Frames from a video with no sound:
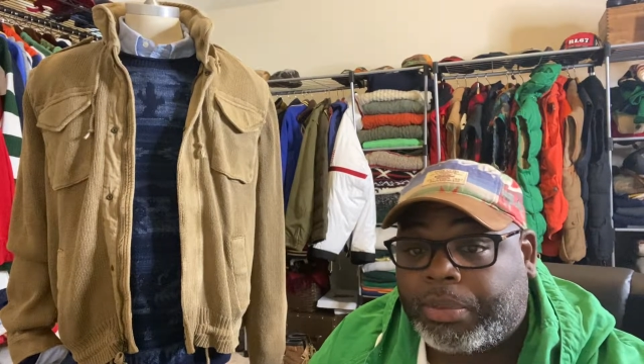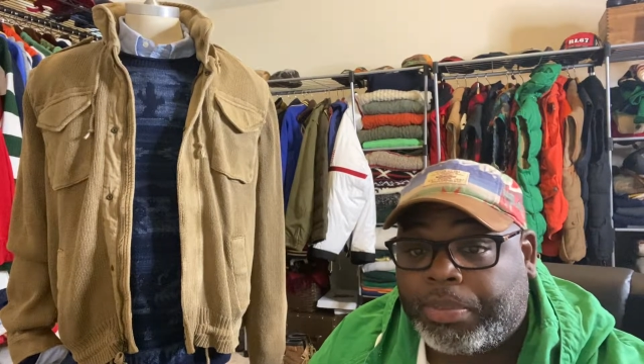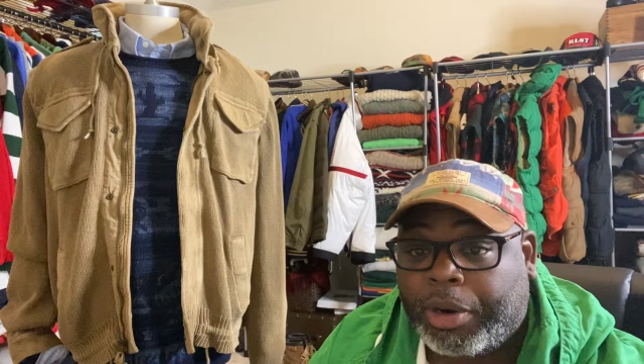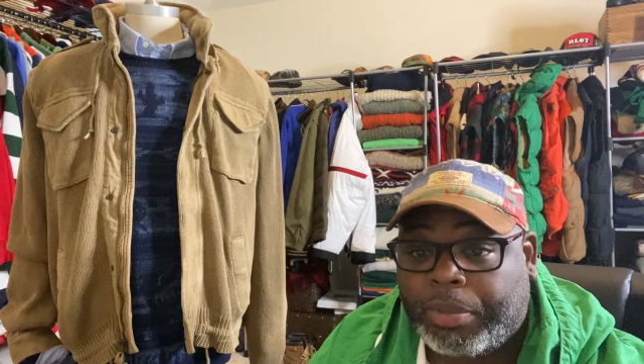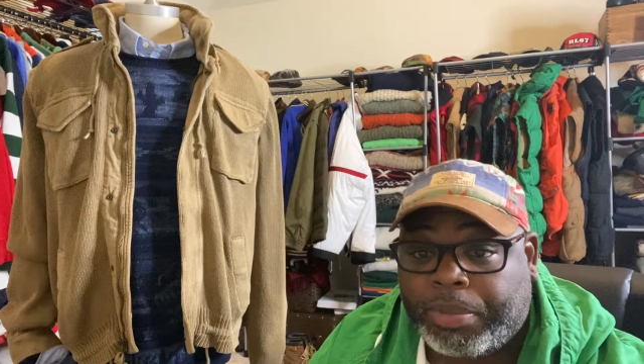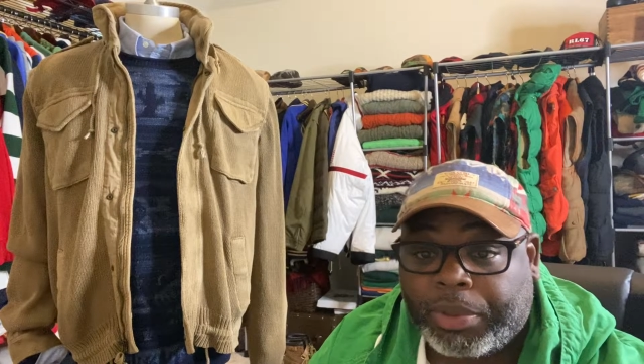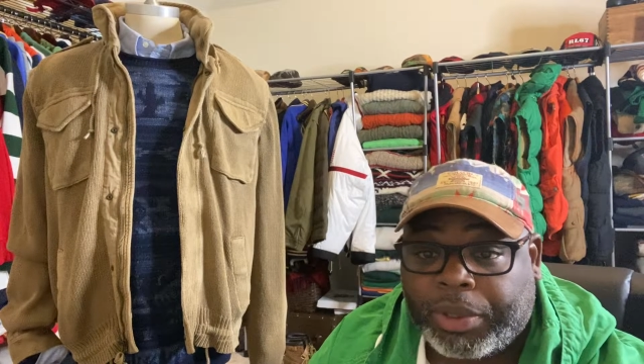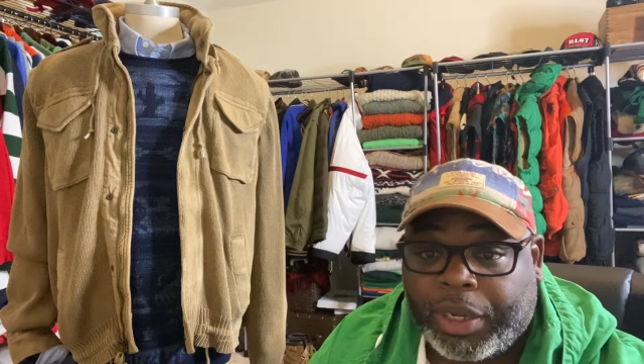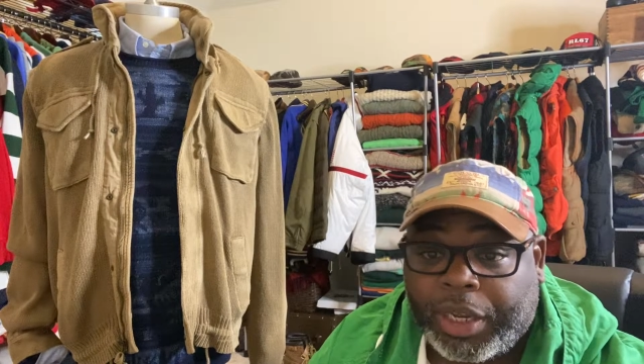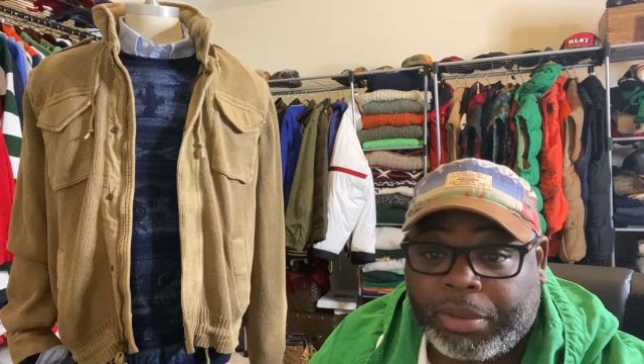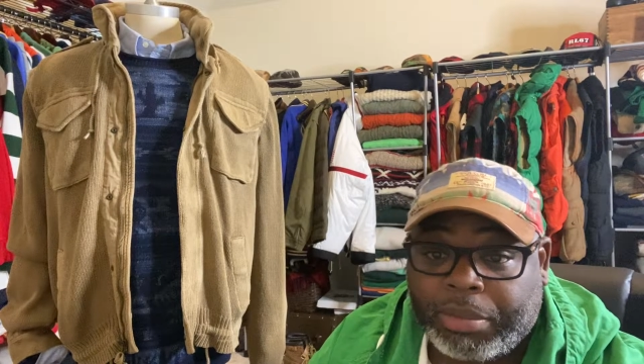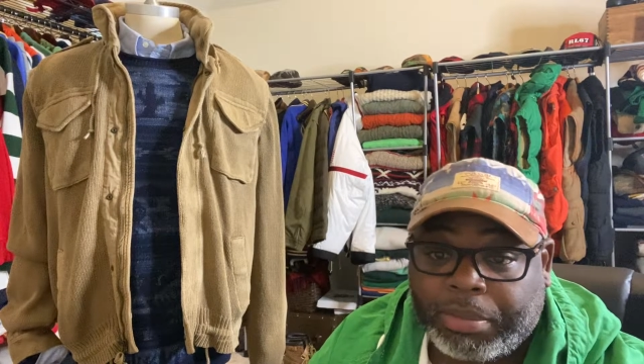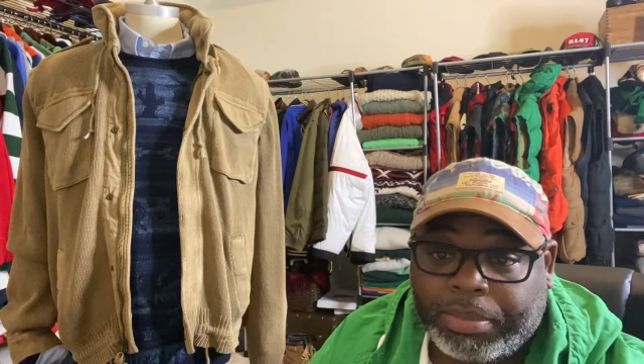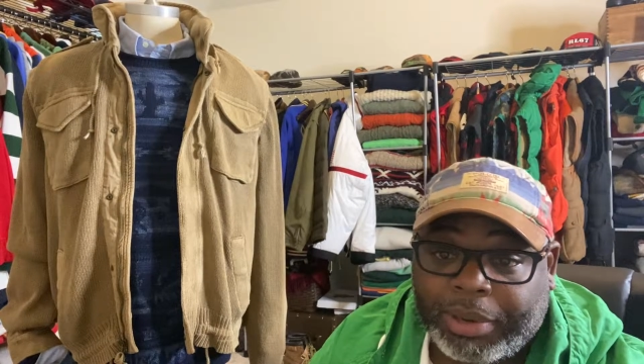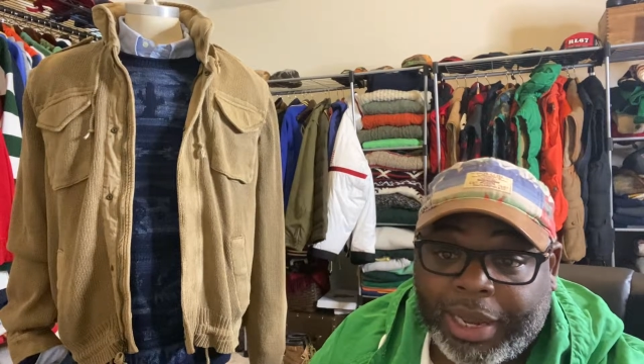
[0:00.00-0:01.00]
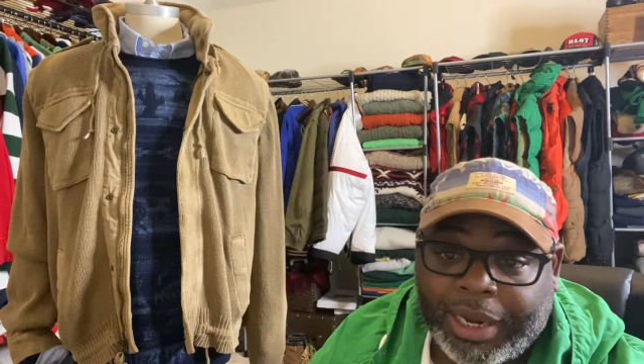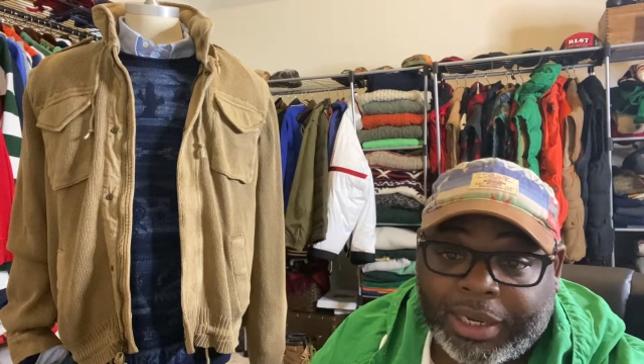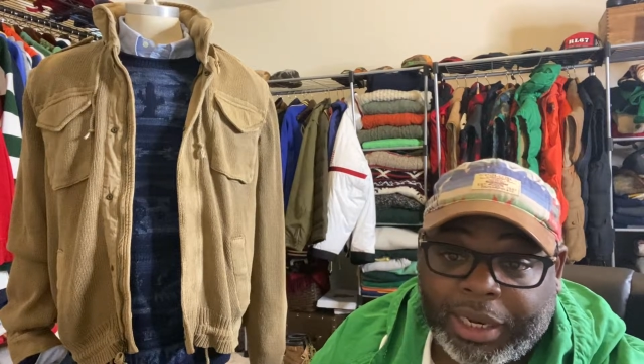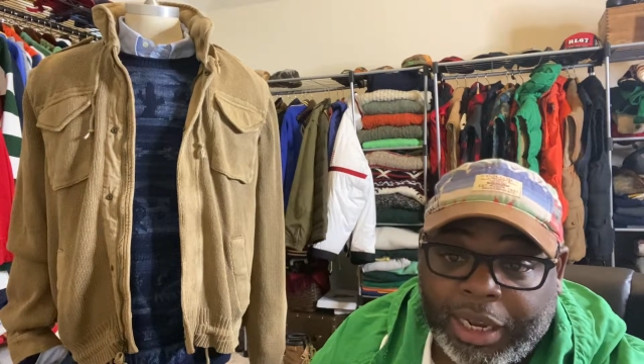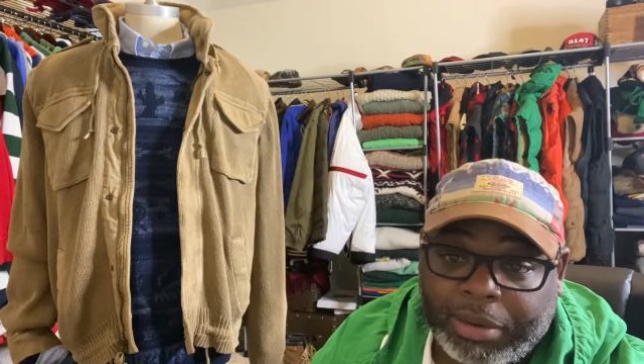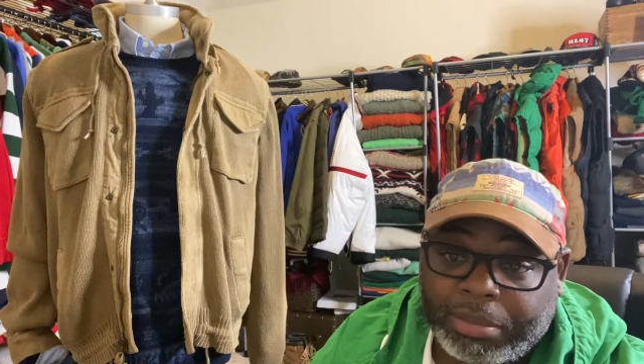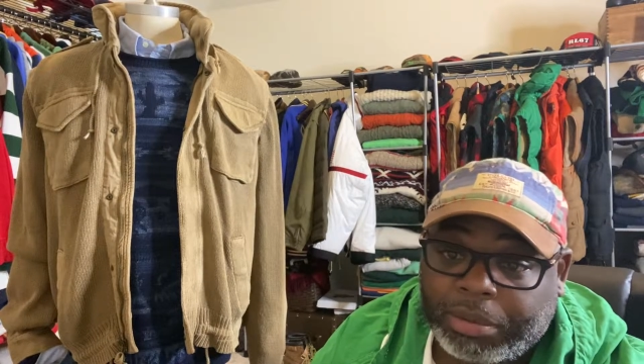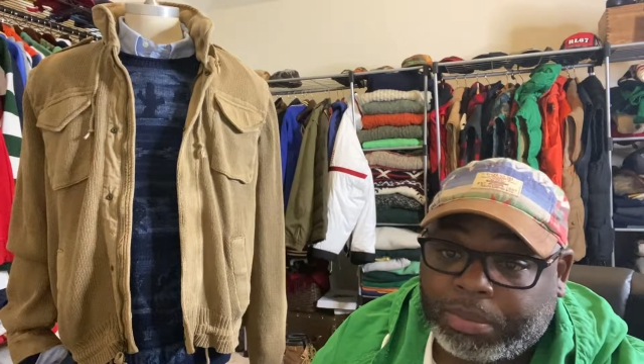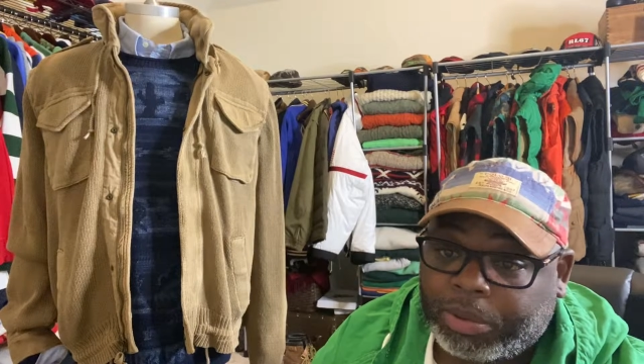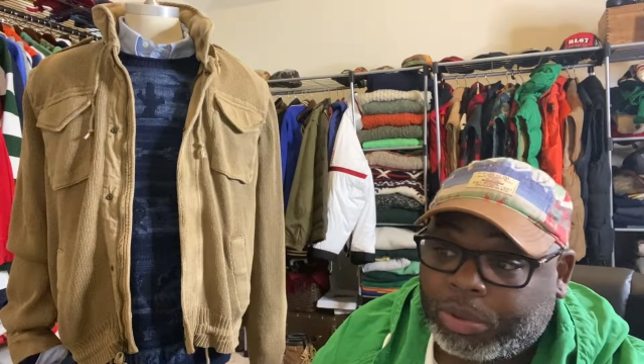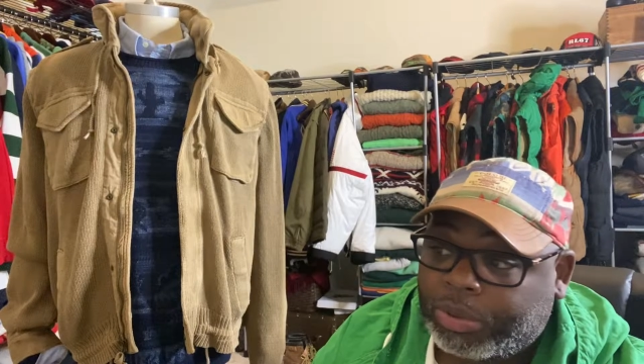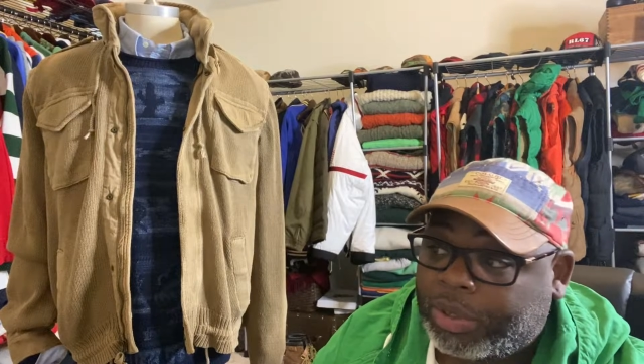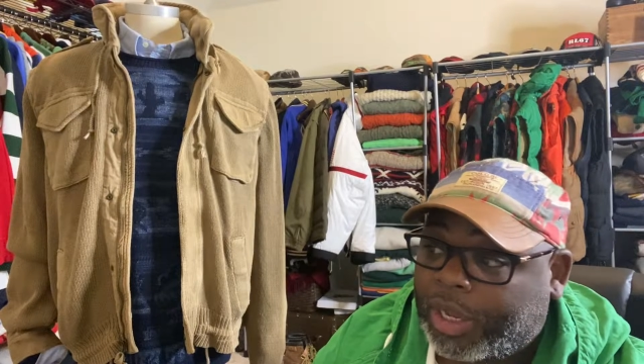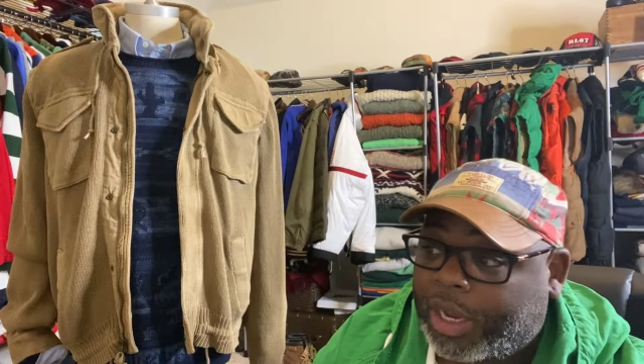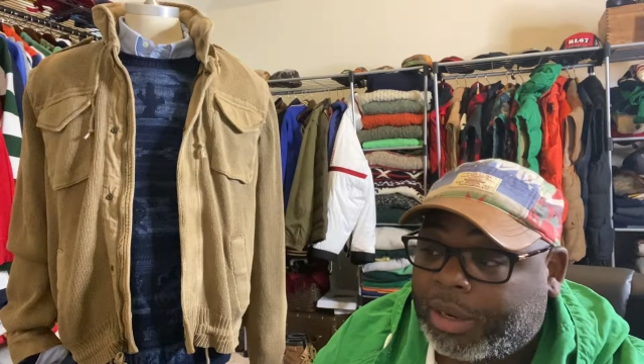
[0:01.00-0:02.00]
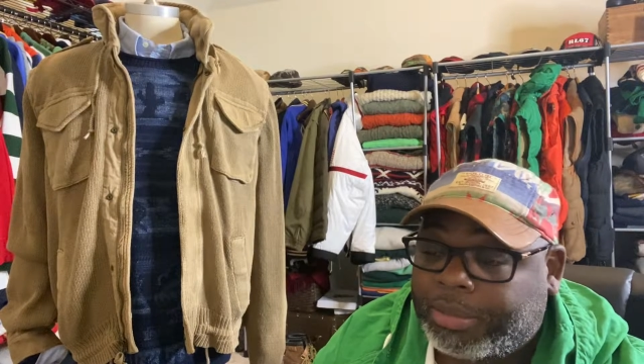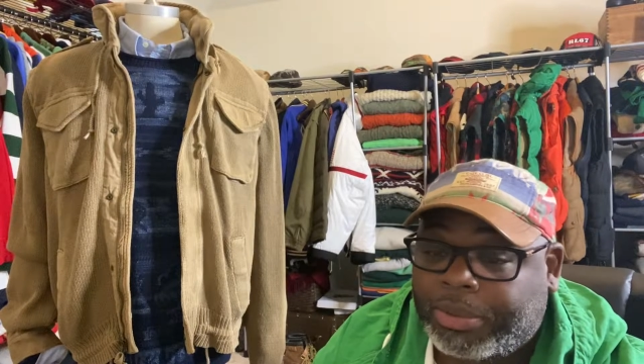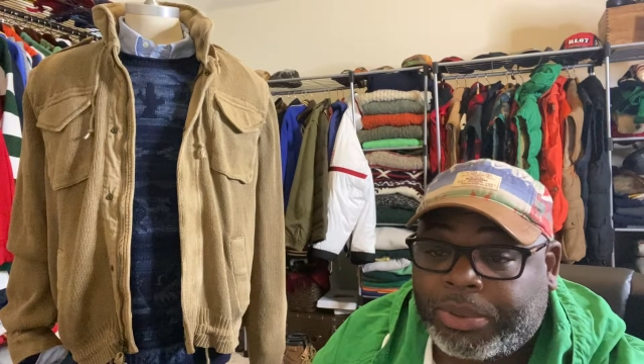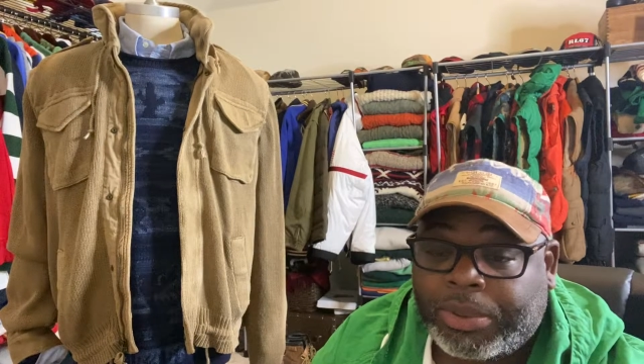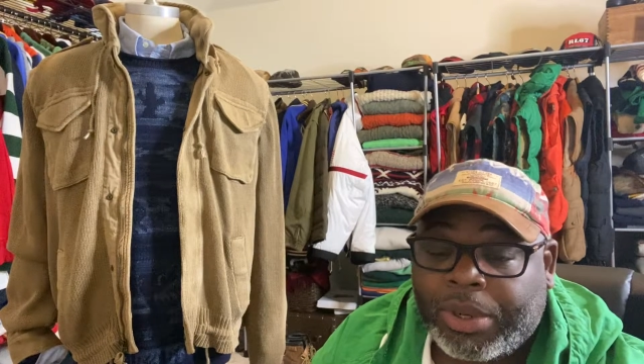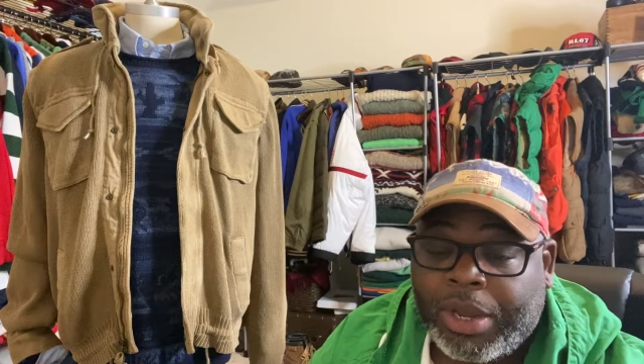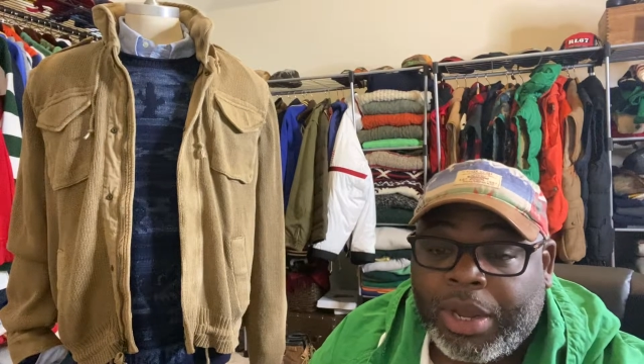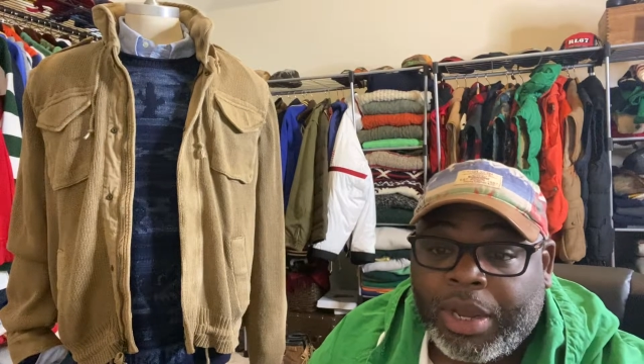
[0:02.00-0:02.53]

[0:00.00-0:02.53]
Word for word: purple label, black label, blue label,